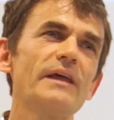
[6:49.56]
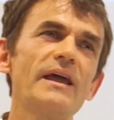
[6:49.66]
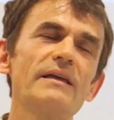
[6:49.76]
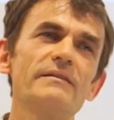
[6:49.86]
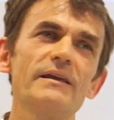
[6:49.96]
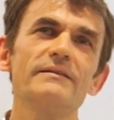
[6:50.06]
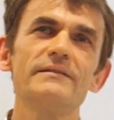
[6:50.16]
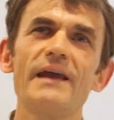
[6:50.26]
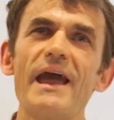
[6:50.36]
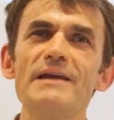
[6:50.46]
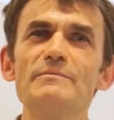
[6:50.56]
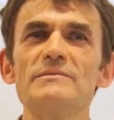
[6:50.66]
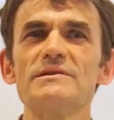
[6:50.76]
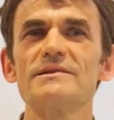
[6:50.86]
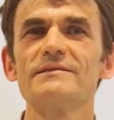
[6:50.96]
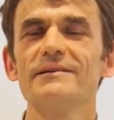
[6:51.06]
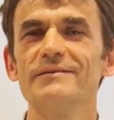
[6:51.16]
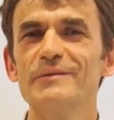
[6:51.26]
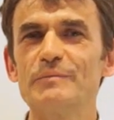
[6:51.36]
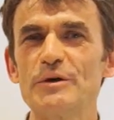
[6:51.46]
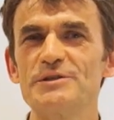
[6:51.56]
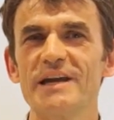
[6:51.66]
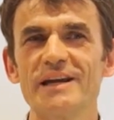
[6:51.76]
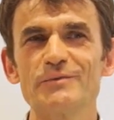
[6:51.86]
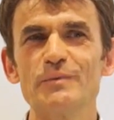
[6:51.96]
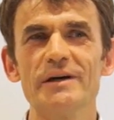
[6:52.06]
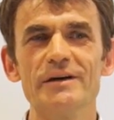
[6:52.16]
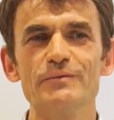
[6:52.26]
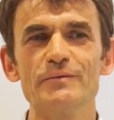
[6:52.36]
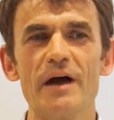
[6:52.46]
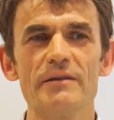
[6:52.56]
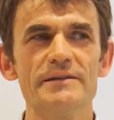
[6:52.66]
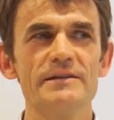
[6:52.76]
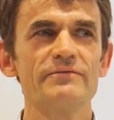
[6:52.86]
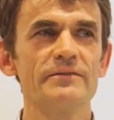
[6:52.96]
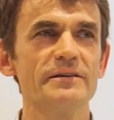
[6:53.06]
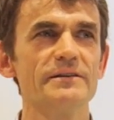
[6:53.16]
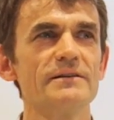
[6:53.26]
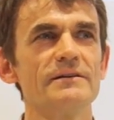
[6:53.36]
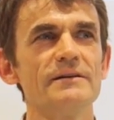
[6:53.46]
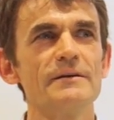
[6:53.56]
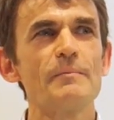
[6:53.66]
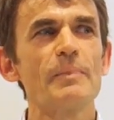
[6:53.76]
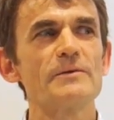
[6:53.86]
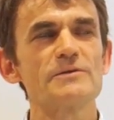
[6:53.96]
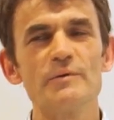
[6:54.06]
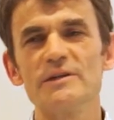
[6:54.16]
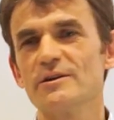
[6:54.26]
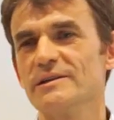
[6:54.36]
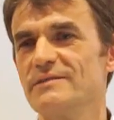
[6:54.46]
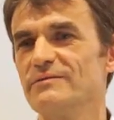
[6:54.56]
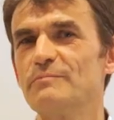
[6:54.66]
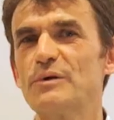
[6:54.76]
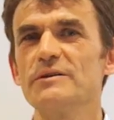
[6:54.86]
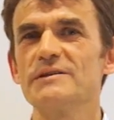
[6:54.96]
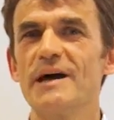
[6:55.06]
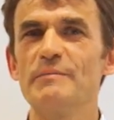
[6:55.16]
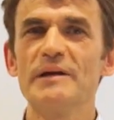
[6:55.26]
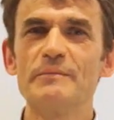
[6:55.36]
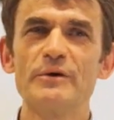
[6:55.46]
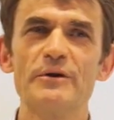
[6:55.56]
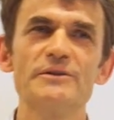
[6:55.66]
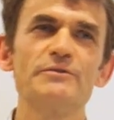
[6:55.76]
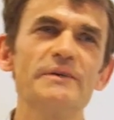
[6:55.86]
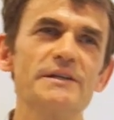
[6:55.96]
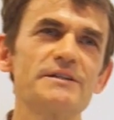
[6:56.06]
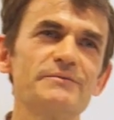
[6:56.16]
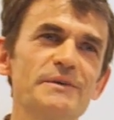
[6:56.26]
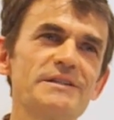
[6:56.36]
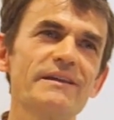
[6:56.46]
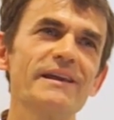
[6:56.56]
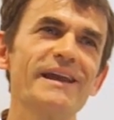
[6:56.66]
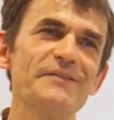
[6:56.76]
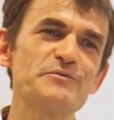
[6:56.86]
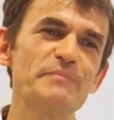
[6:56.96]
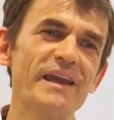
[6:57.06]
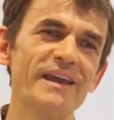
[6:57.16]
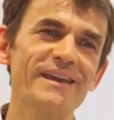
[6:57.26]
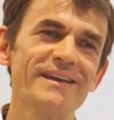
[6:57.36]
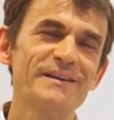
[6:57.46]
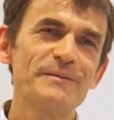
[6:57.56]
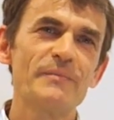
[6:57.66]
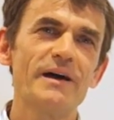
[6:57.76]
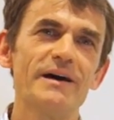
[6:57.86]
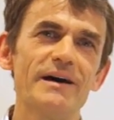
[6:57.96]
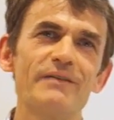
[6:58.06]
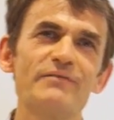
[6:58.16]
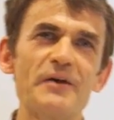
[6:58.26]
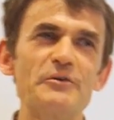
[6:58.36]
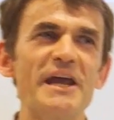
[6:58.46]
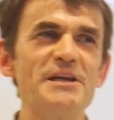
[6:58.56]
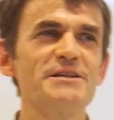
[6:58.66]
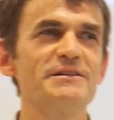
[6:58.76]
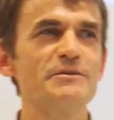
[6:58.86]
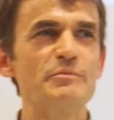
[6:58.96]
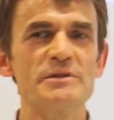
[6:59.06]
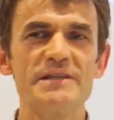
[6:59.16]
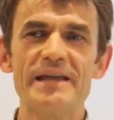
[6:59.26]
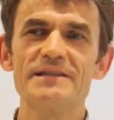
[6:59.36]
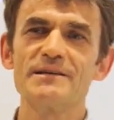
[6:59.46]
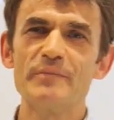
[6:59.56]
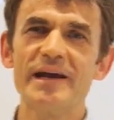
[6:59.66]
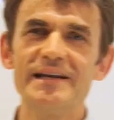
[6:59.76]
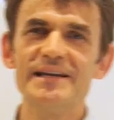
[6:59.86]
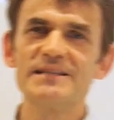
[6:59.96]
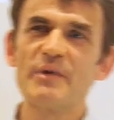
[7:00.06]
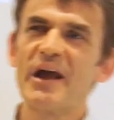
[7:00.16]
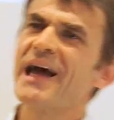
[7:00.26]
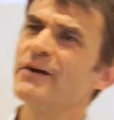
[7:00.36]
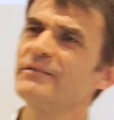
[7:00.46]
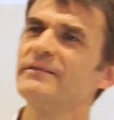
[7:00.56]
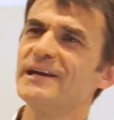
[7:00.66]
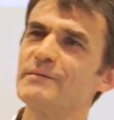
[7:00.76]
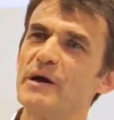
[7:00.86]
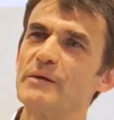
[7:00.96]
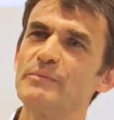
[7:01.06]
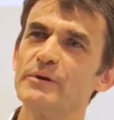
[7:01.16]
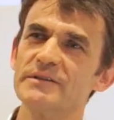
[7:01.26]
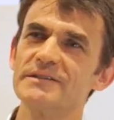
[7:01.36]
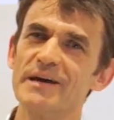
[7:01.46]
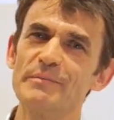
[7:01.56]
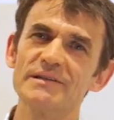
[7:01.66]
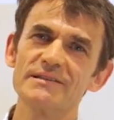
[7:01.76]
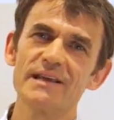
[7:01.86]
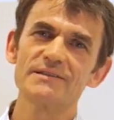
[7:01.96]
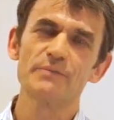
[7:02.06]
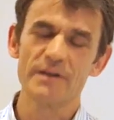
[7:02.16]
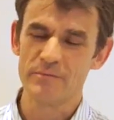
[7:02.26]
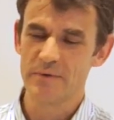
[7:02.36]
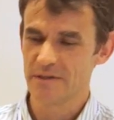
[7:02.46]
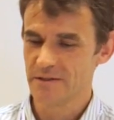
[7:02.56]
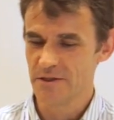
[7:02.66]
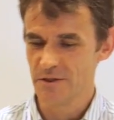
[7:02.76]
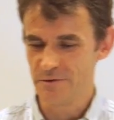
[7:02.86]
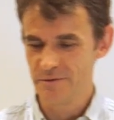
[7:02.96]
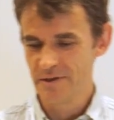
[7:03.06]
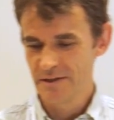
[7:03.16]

there the aims of the project were rather different. So we took a different prototyping approach, which I think gives me a foundation to present some ideas about how to think about prototyping. So that's what I want to do.